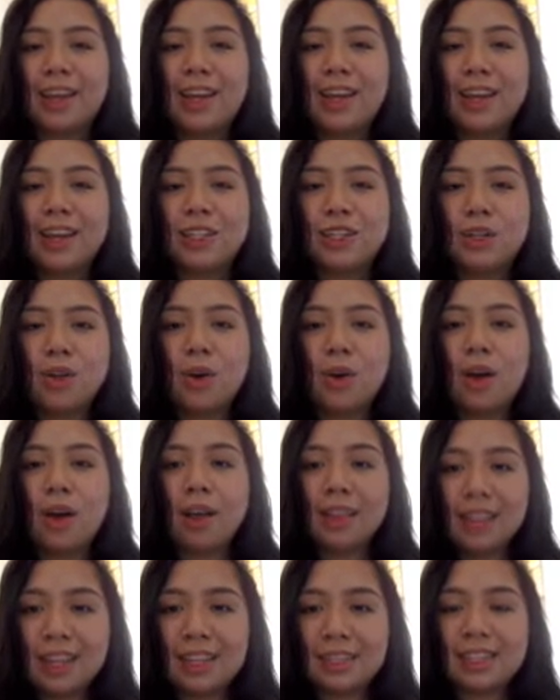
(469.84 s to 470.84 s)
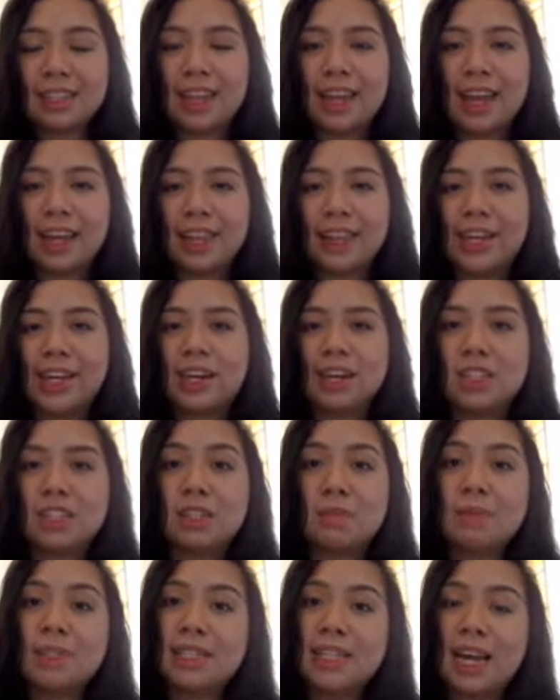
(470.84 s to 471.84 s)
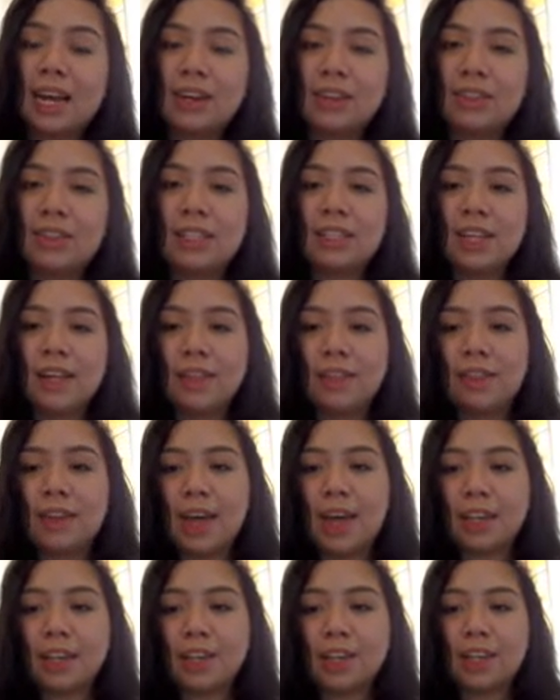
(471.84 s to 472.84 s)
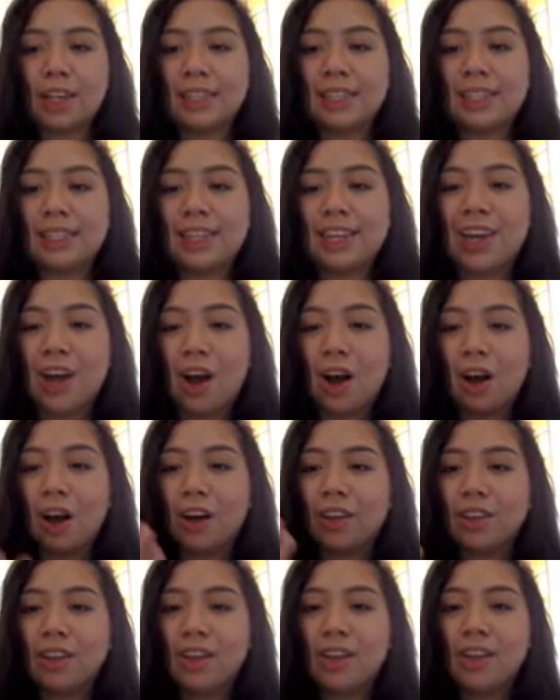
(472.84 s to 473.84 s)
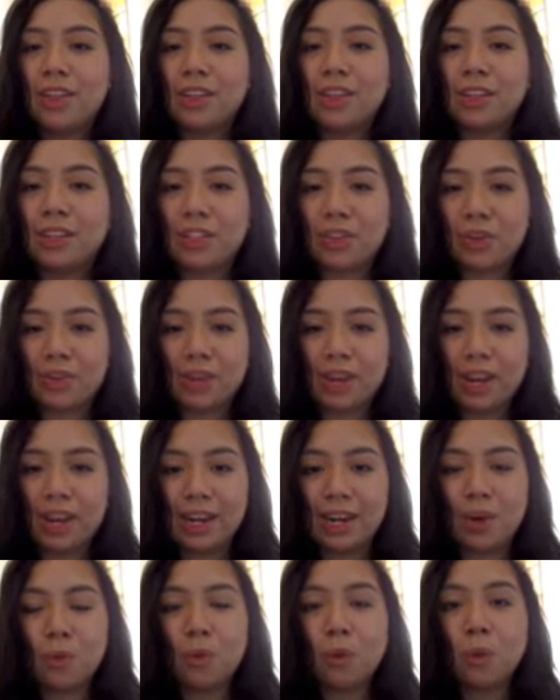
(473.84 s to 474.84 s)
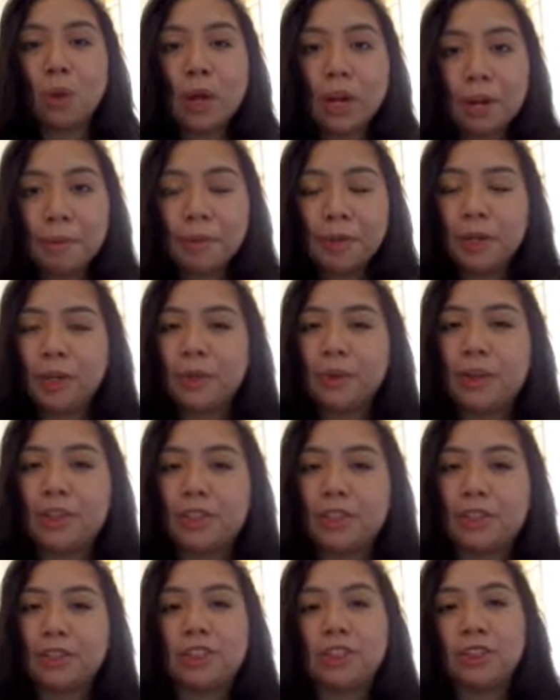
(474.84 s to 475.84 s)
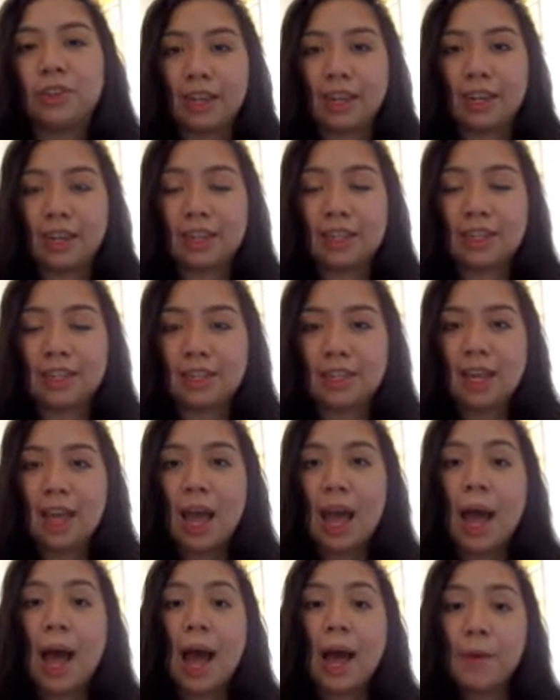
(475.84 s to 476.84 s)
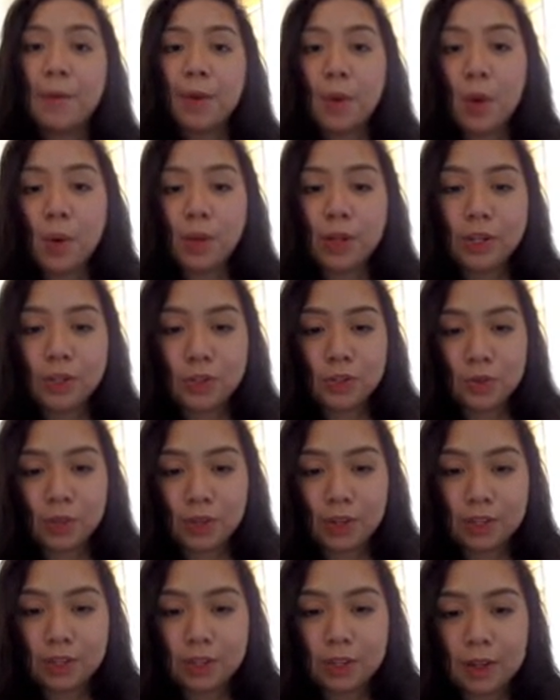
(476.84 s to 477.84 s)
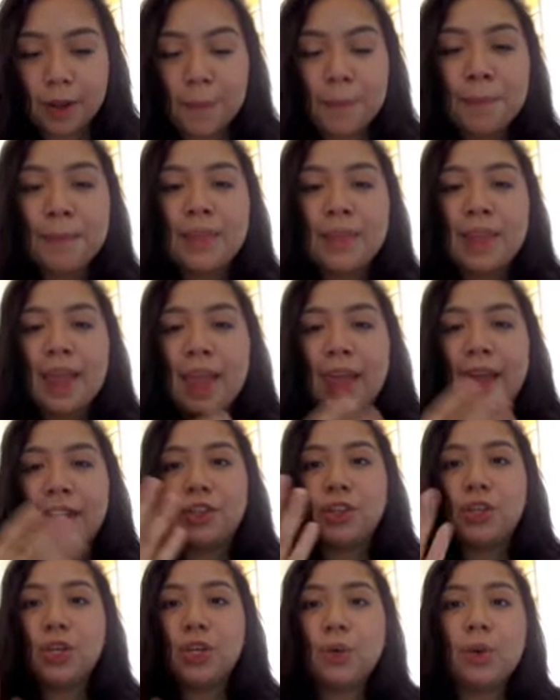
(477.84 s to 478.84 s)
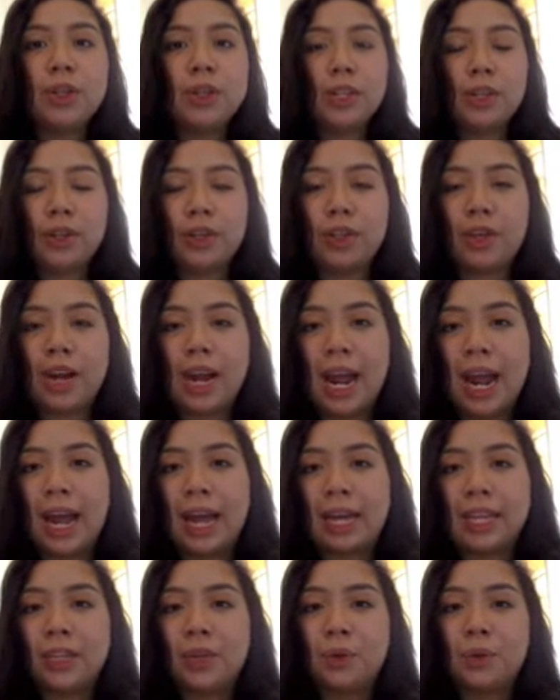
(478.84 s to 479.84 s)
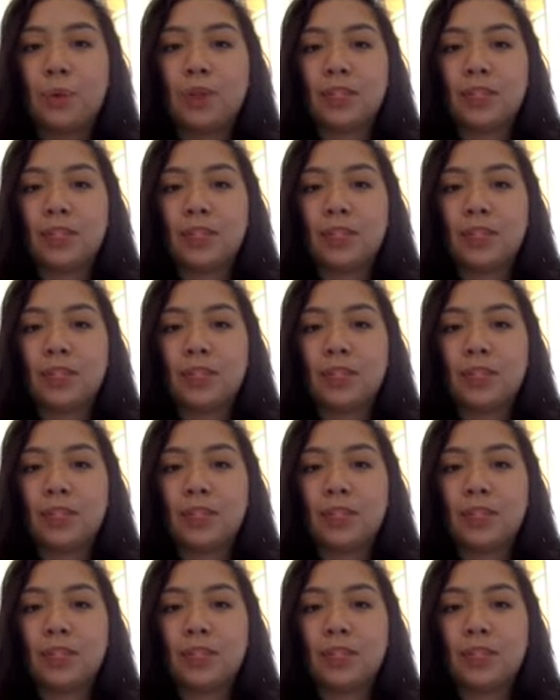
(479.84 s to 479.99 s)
so on this slide there are some sounds that you can see on the screen. Now what I'm going to do is I'm going to read it and you on the other hand will